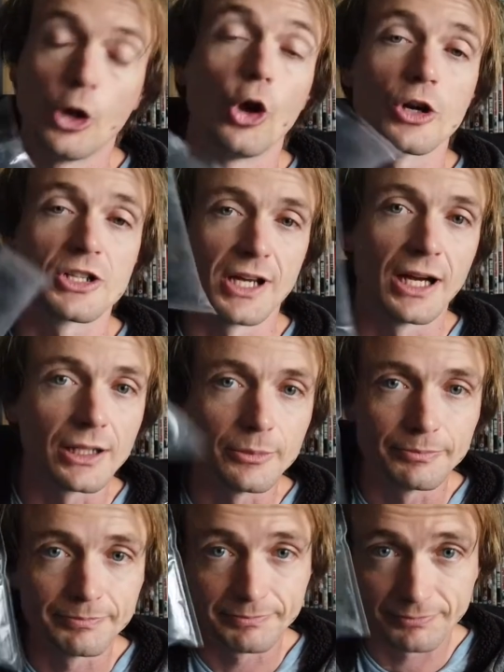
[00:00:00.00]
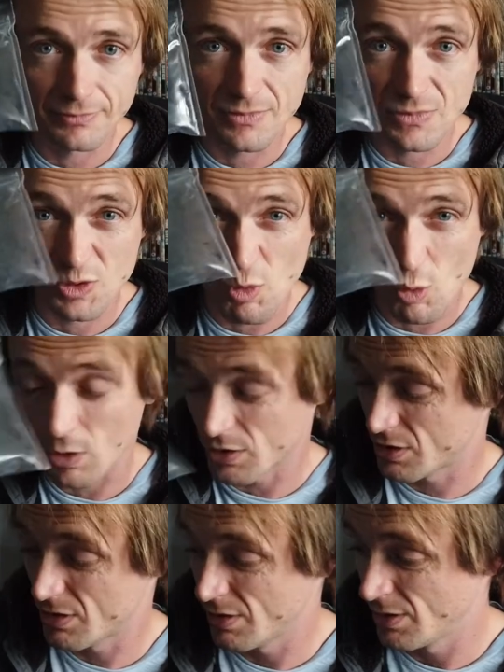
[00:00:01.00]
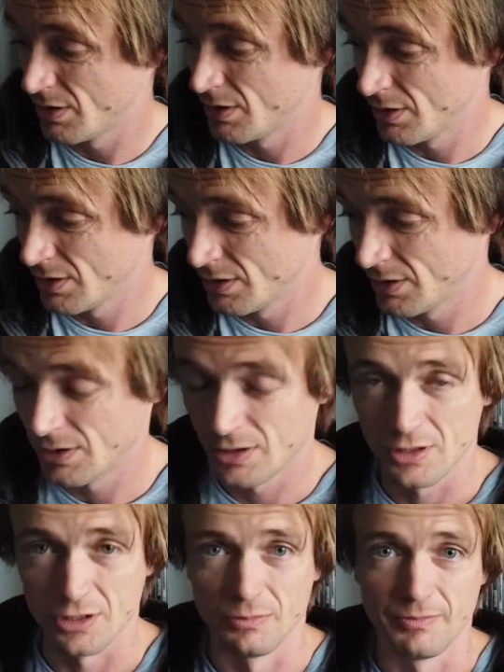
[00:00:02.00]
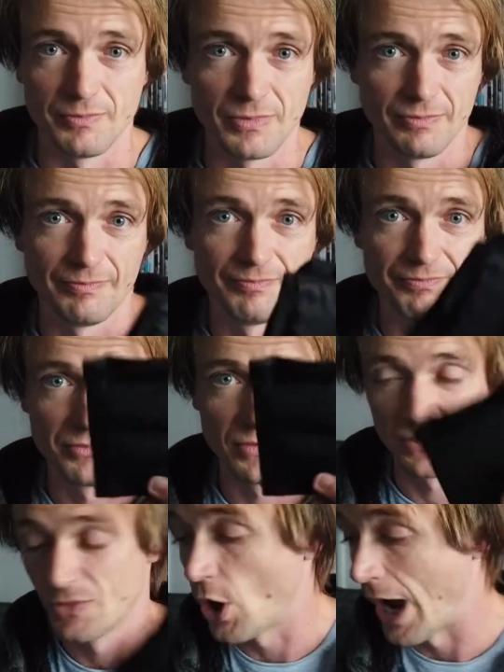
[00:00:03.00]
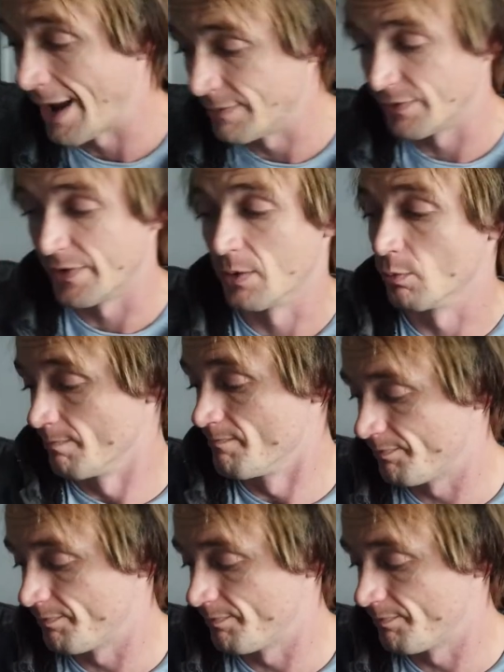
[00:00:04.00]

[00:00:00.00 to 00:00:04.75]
Loksak, small ones. So, not everything.